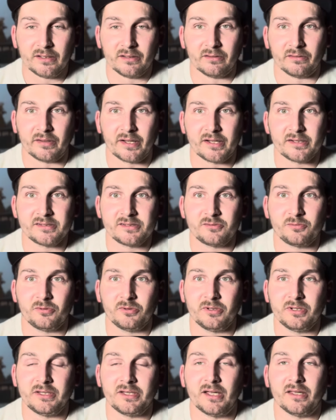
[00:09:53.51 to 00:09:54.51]
Last
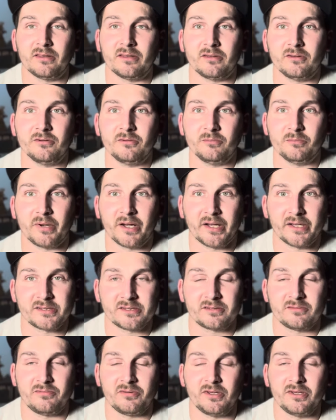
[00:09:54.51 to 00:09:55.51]
one he had the new
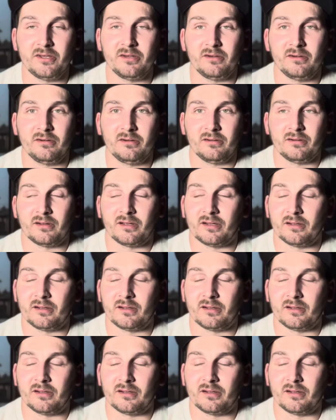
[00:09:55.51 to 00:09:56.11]
mask figure